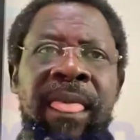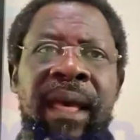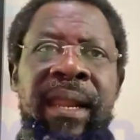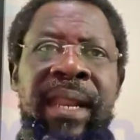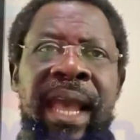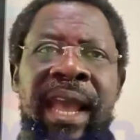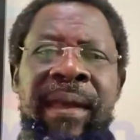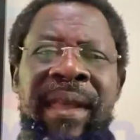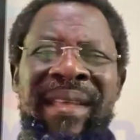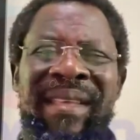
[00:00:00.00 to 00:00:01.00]
And
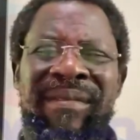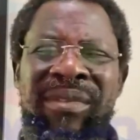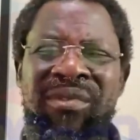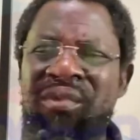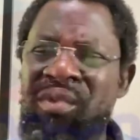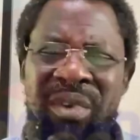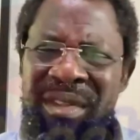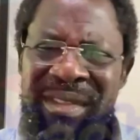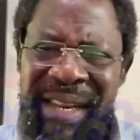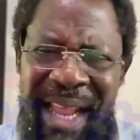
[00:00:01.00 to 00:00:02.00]
I do
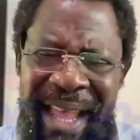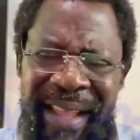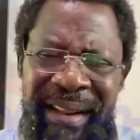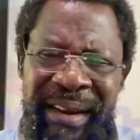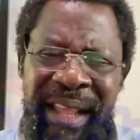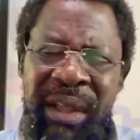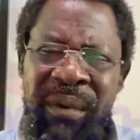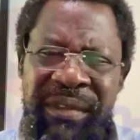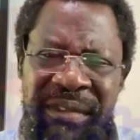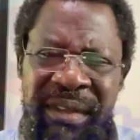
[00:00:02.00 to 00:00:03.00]
not like
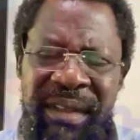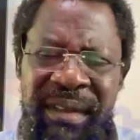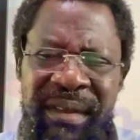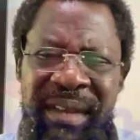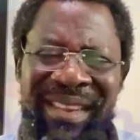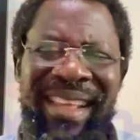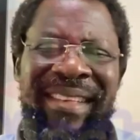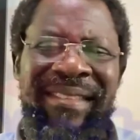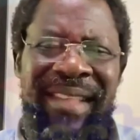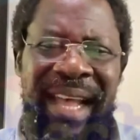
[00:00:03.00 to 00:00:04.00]
linguistic
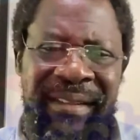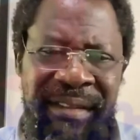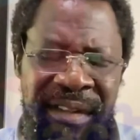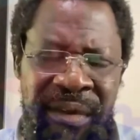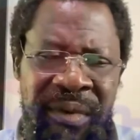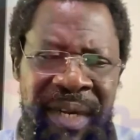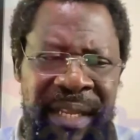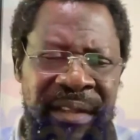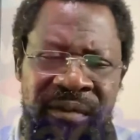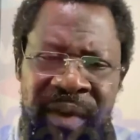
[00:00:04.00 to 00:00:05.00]
inexactitude. That
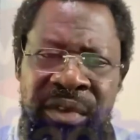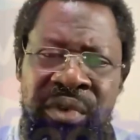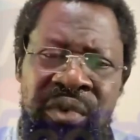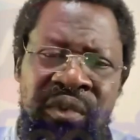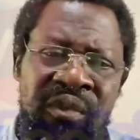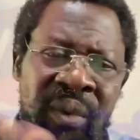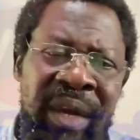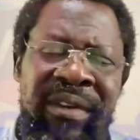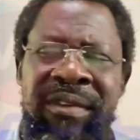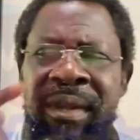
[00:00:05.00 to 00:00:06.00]
is when you use
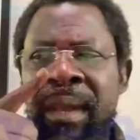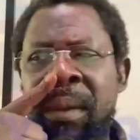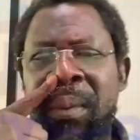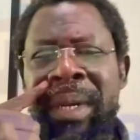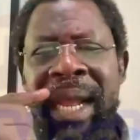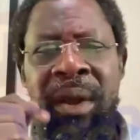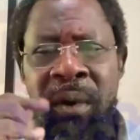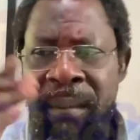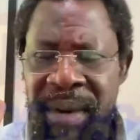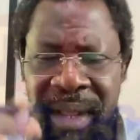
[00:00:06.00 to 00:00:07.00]
words without
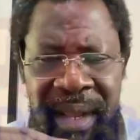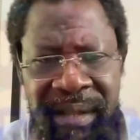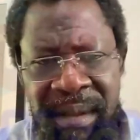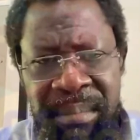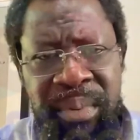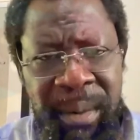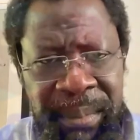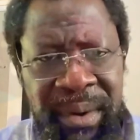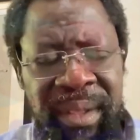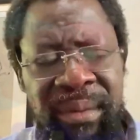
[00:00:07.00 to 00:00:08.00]
communicating
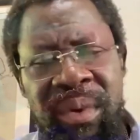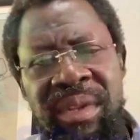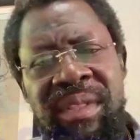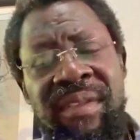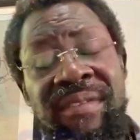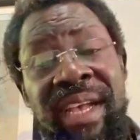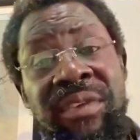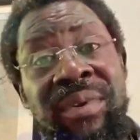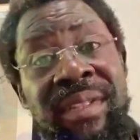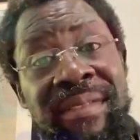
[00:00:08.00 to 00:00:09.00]
properly what it is that
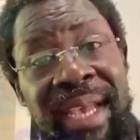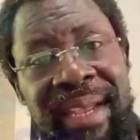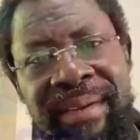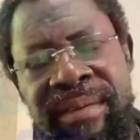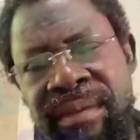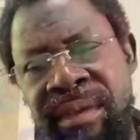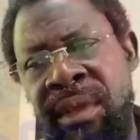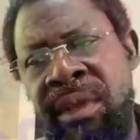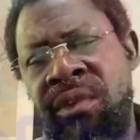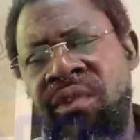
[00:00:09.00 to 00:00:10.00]
you intend.
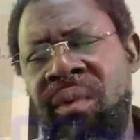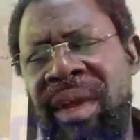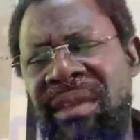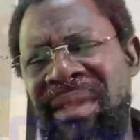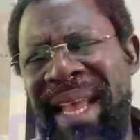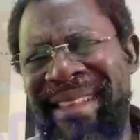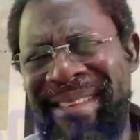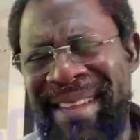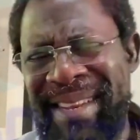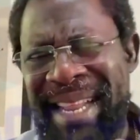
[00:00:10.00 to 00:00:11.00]
So when I
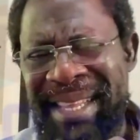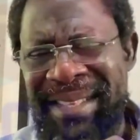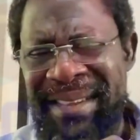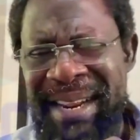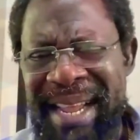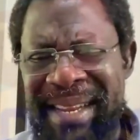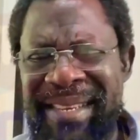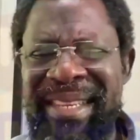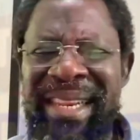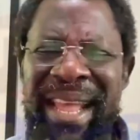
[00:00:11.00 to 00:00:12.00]
say Nigeria,
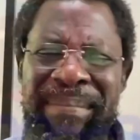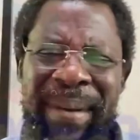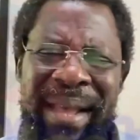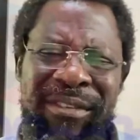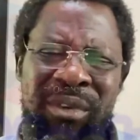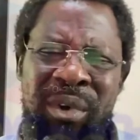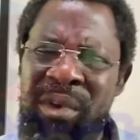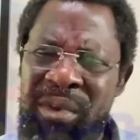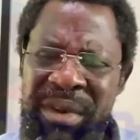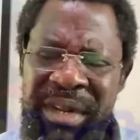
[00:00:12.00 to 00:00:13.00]
the lepers
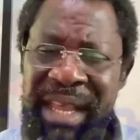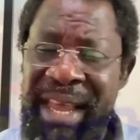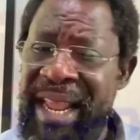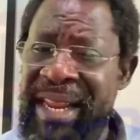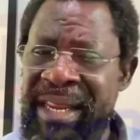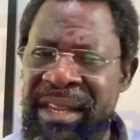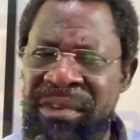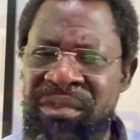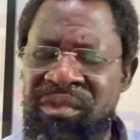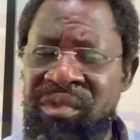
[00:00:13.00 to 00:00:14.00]
colony, and I need
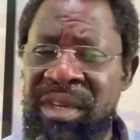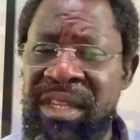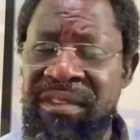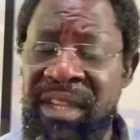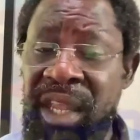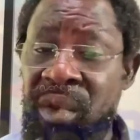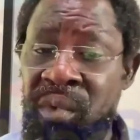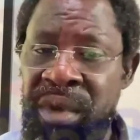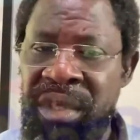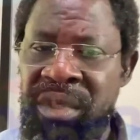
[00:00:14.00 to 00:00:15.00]
you to
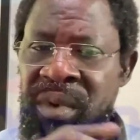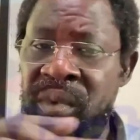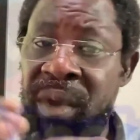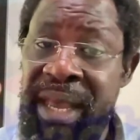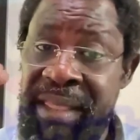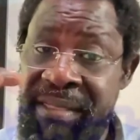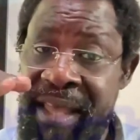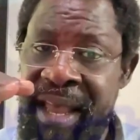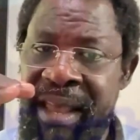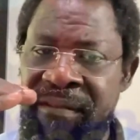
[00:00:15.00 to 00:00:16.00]
distinguish, we will get
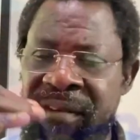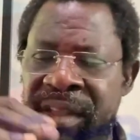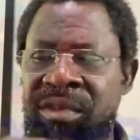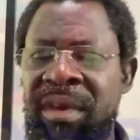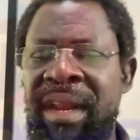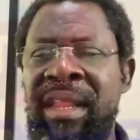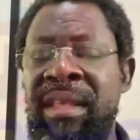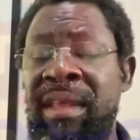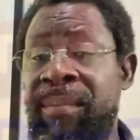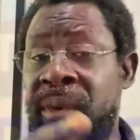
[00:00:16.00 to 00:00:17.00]
there
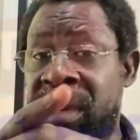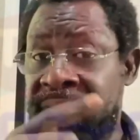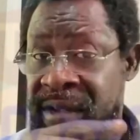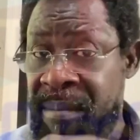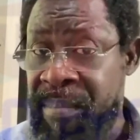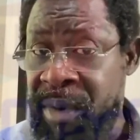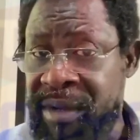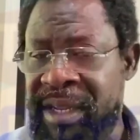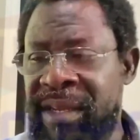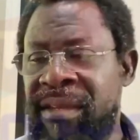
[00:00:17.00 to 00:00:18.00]
eventually, but it is
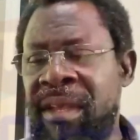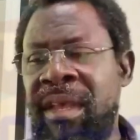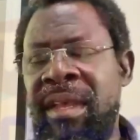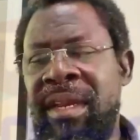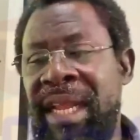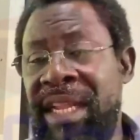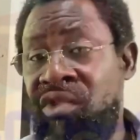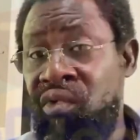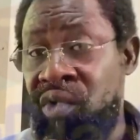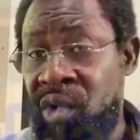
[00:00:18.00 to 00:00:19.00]
important that
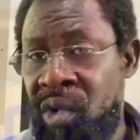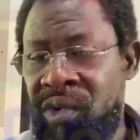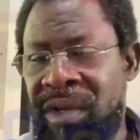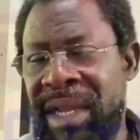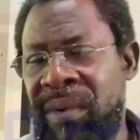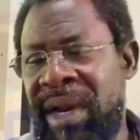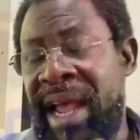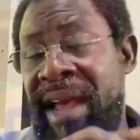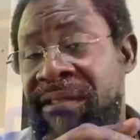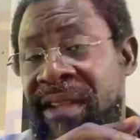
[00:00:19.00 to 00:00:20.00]
you note that what I
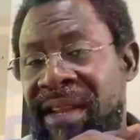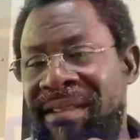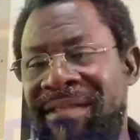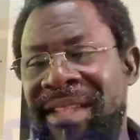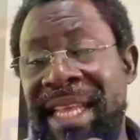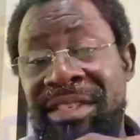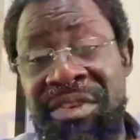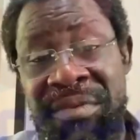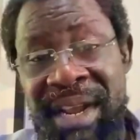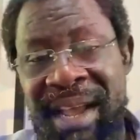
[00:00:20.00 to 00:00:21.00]
have said is
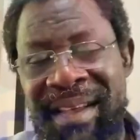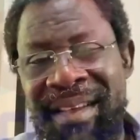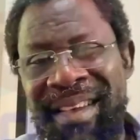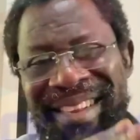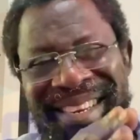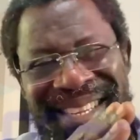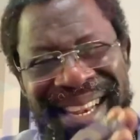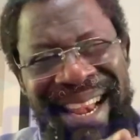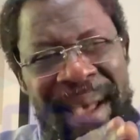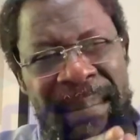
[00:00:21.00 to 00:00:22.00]
Nigeria, the
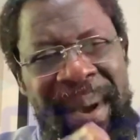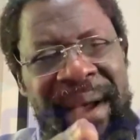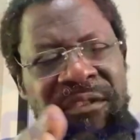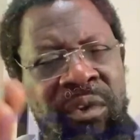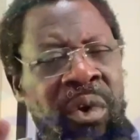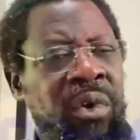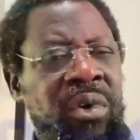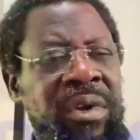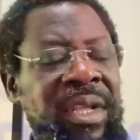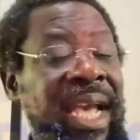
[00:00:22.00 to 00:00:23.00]
lepers
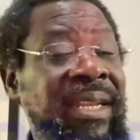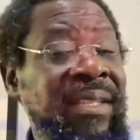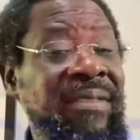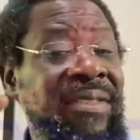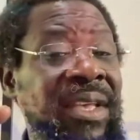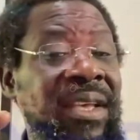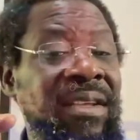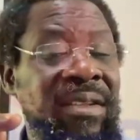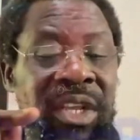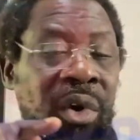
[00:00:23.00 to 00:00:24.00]
colony. I didn't say
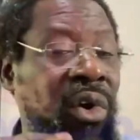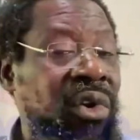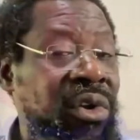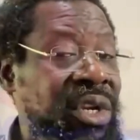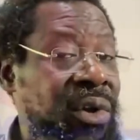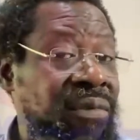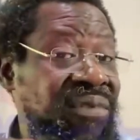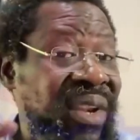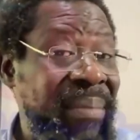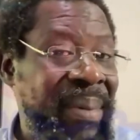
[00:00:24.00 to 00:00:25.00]
the colony
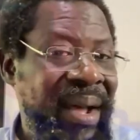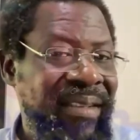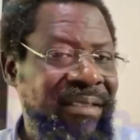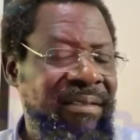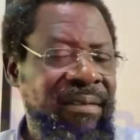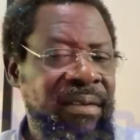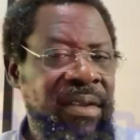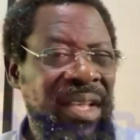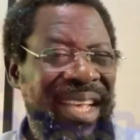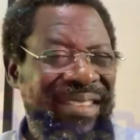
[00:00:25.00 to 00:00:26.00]
of lepers.
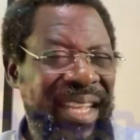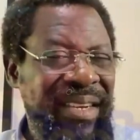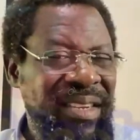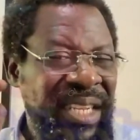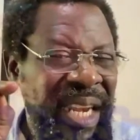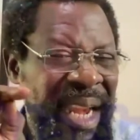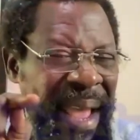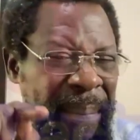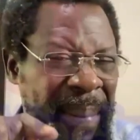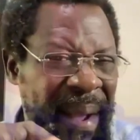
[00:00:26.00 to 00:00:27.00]
I said the
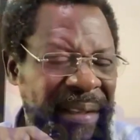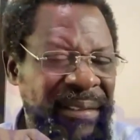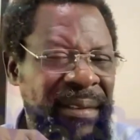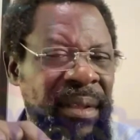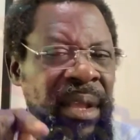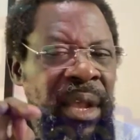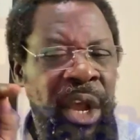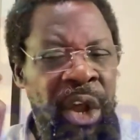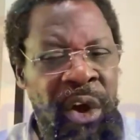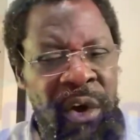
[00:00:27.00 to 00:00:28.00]
lepers
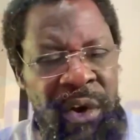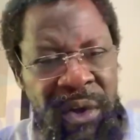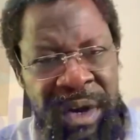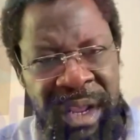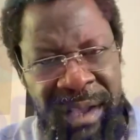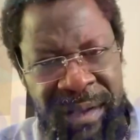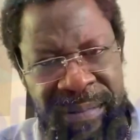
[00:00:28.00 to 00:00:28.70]
colony.